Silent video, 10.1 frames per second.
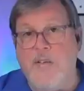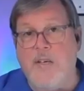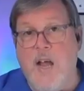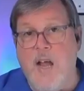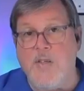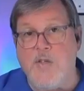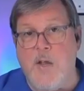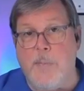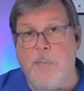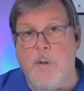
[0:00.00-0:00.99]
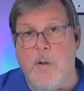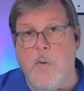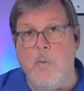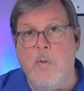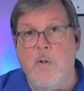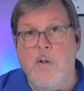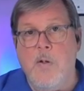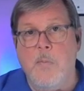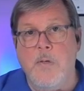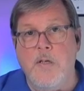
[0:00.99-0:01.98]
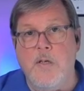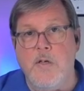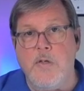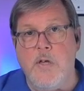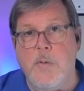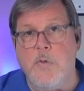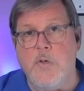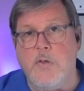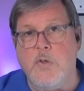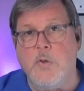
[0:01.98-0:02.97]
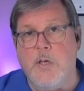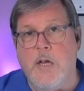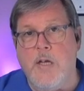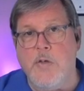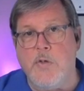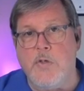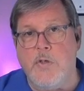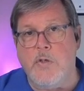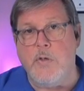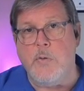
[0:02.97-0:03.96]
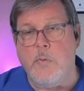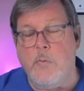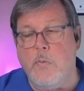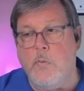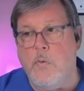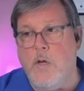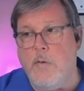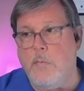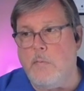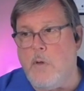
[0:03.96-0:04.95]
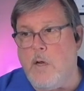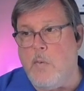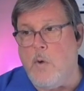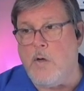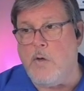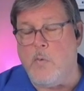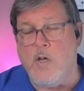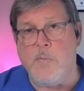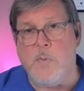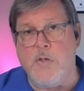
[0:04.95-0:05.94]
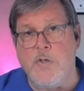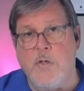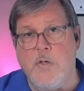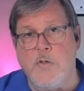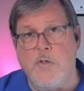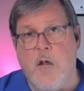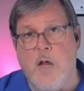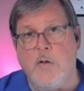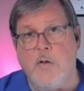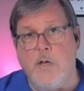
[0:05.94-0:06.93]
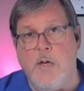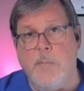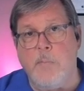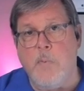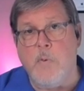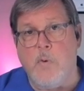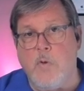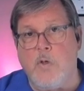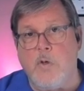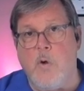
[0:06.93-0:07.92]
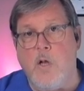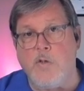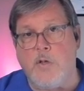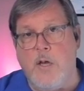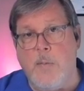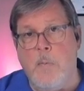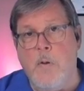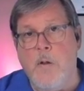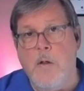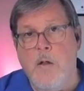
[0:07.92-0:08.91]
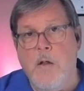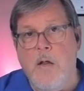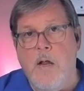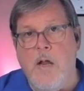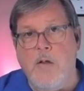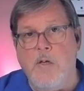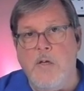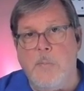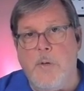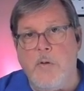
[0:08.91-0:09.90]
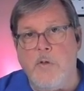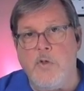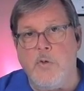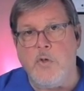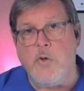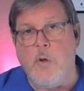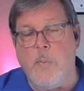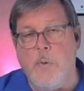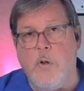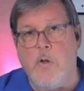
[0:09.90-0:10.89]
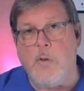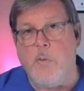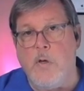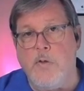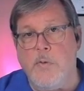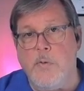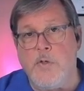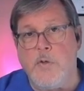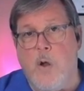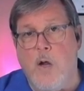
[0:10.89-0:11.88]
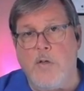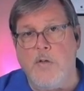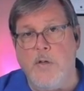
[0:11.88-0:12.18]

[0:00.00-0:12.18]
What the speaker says: the concept though, because that was a trick I used to do when I wanted to watch my son's soccer game or lacrosse game. And you get parents who show up and all they want to do is talk to